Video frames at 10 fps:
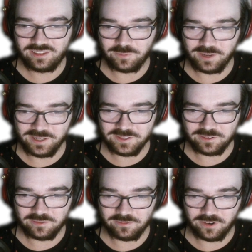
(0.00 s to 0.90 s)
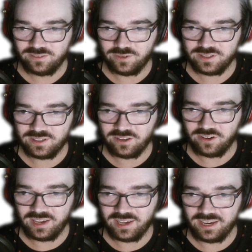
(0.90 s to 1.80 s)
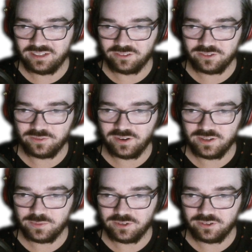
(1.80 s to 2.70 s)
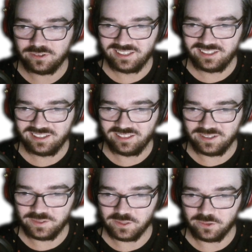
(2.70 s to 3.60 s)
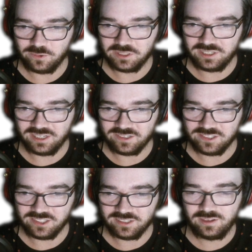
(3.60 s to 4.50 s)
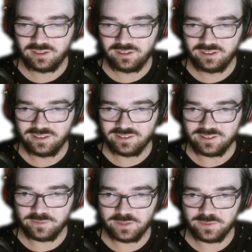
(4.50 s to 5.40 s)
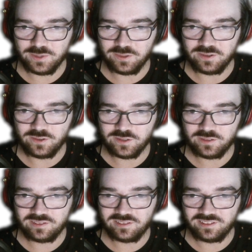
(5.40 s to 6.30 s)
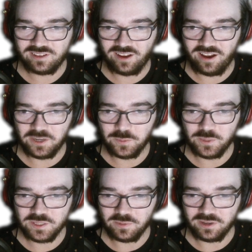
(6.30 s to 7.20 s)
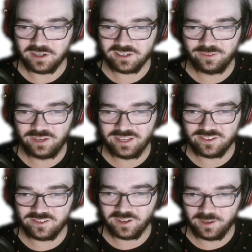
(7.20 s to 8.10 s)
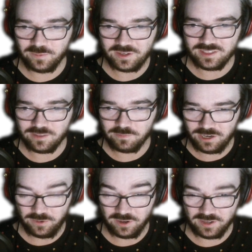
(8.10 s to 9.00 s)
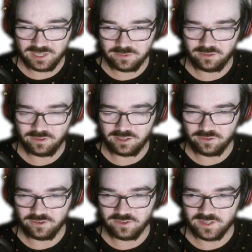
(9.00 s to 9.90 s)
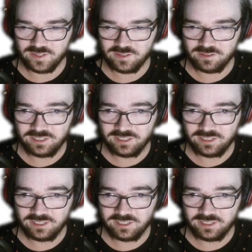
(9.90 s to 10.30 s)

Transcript: The pants look wrong. Her hand looks very small. Legs look weird, actually. Sometimes Ulta just kind of missed the mark. It's a shame because the paintwork is absolutely gorgeous.